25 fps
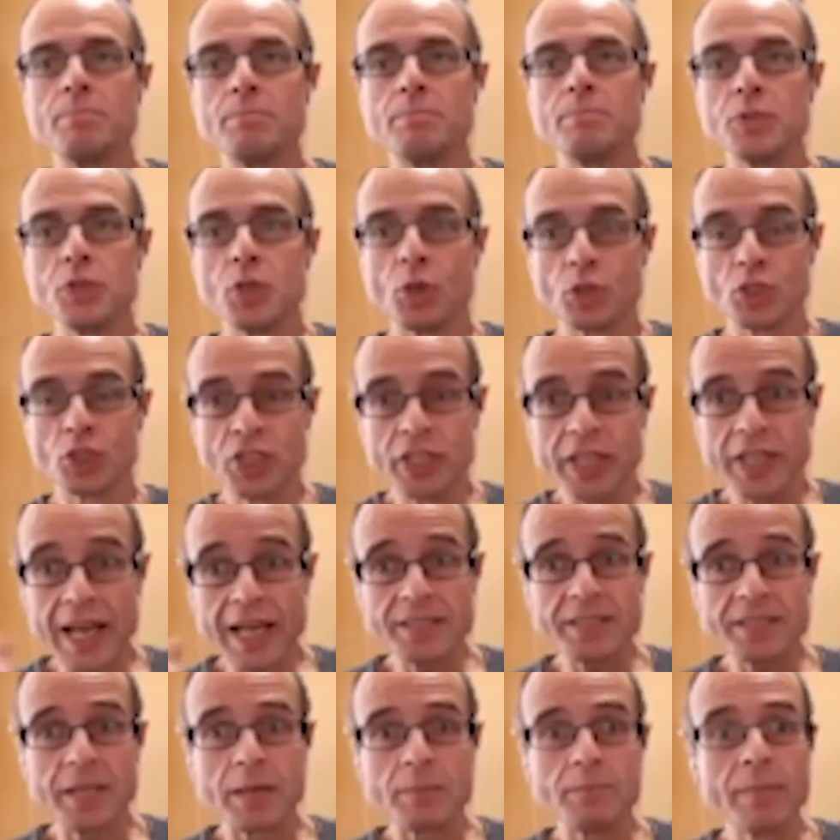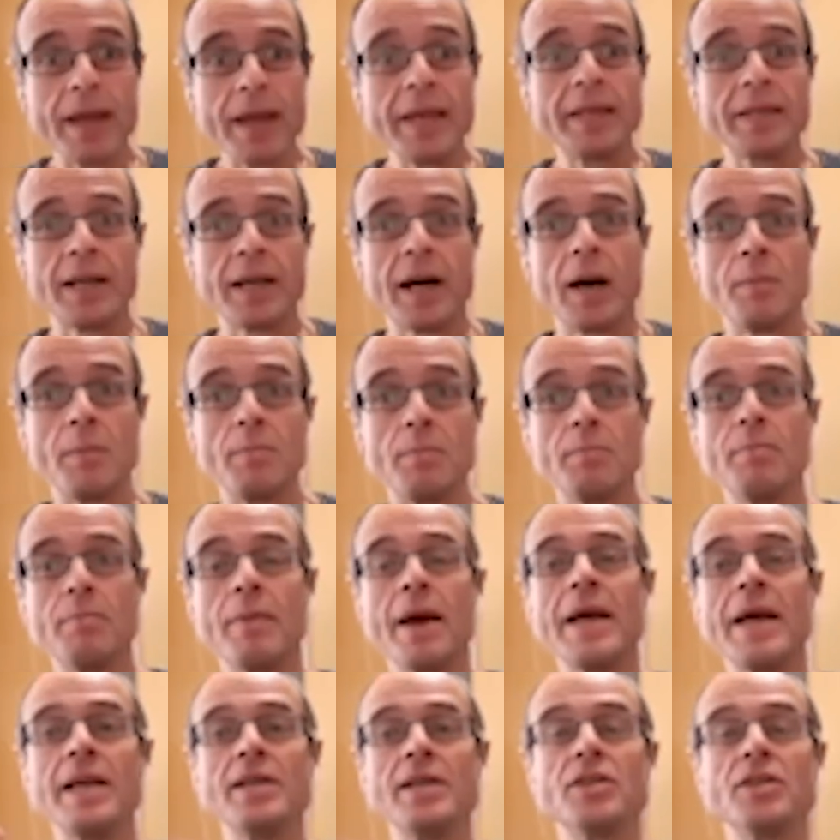your genetic makeup
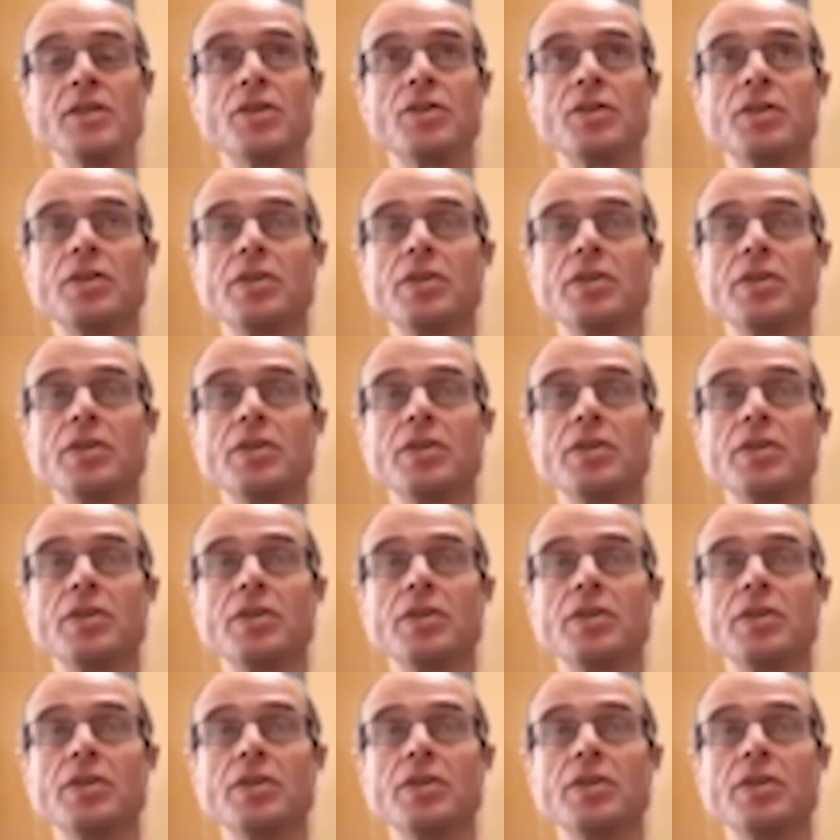may